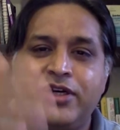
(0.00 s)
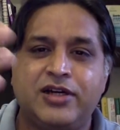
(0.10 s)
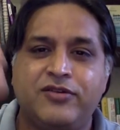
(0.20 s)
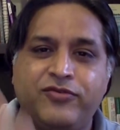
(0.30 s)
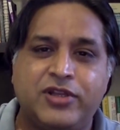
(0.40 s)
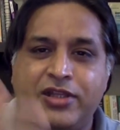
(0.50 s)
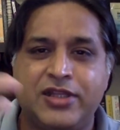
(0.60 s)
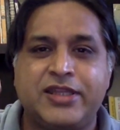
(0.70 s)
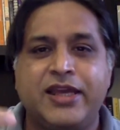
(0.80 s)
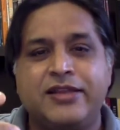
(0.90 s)

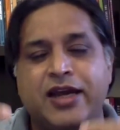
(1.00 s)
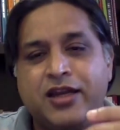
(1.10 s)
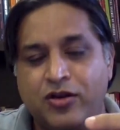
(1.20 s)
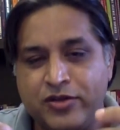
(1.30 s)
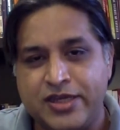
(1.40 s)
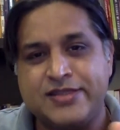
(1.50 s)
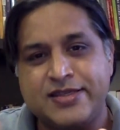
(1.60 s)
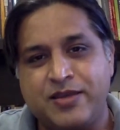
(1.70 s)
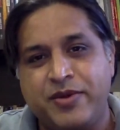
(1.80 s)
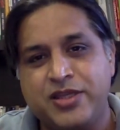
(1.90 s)
the thing that yes,
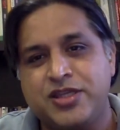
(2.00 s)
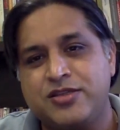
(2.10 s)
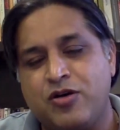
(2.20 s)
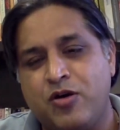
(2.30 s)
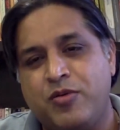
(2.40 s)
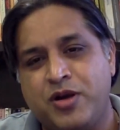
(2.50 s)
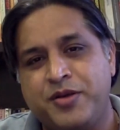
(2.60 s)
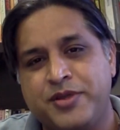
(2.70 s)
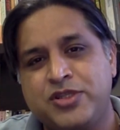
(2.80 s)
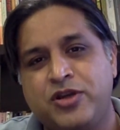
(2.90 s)
this image is about
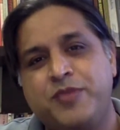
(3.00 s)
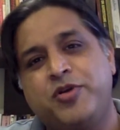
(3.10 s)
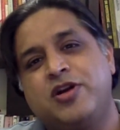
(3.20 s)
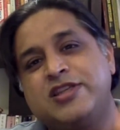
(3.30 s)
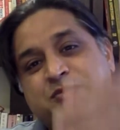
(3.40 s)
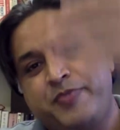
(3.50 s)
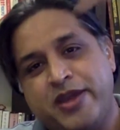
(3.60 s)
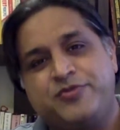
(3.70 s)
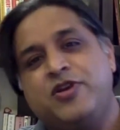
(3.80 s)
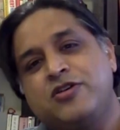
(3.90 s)
MS Dhoni because this
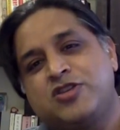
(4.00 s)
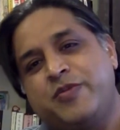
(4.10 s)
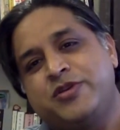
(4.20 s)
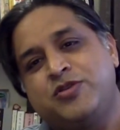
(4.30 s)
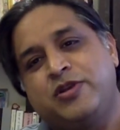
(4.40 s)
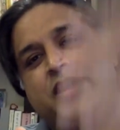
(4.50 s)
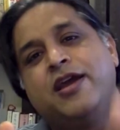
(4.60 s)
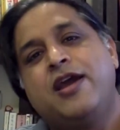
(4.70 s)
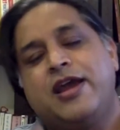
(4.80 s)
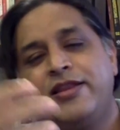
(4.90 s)
page belongs to MS Dhoni,
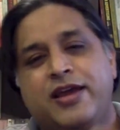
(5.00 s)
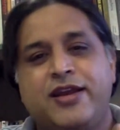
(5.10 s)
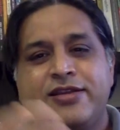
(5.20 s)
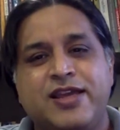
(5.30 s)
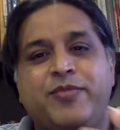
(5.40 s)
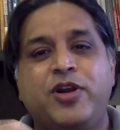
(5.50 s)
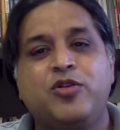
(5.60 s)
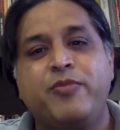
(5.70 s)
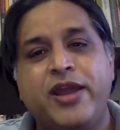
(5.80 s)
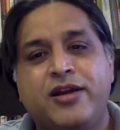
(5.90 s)
and then it is able
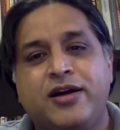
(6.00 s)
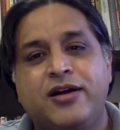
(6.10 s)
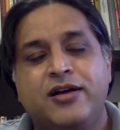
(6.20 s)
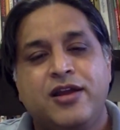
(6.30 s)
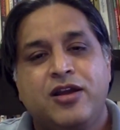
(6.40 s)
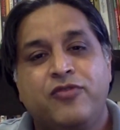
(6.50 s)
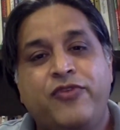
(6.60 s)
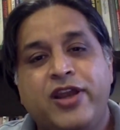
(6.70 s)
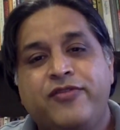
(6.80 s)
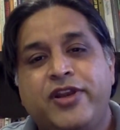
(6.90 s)
to make a
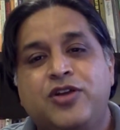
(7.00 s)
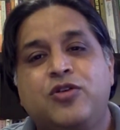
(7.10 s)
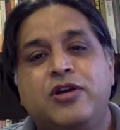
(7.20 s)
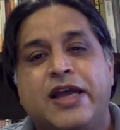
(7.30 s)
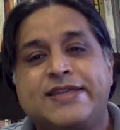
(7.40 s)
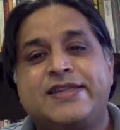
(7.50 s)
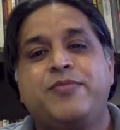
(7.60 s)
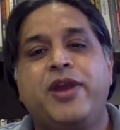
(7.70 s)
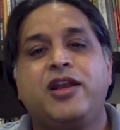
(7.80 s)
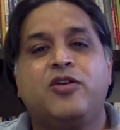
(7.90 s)
very good
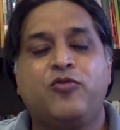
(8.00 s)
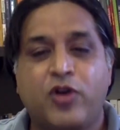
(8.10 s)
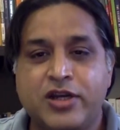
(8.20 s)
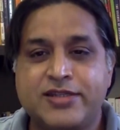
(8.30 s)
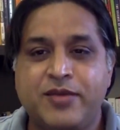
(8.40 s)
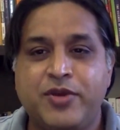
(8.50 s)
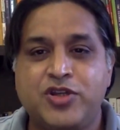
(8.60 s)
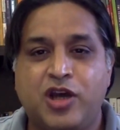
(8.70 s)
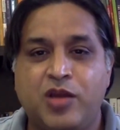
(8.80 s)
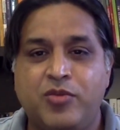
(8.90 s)
estimate of what is the image
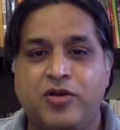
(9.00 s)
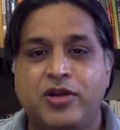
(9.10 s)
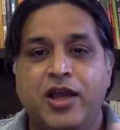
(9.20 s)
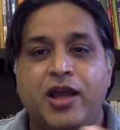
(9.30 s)
all about.